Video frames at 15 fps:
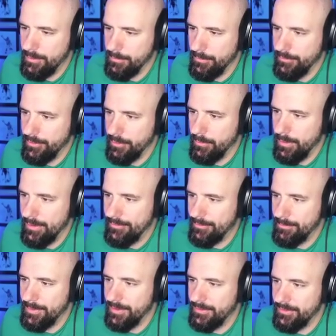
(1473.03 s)
moving away
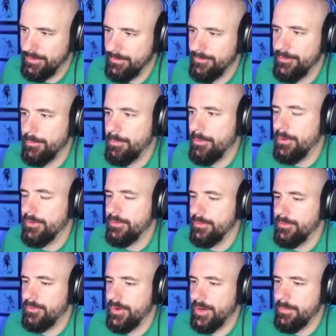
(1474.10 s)
from being sim football to
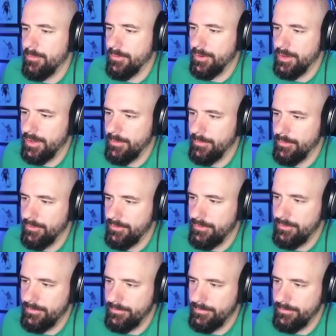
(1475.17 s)
attract more gamers.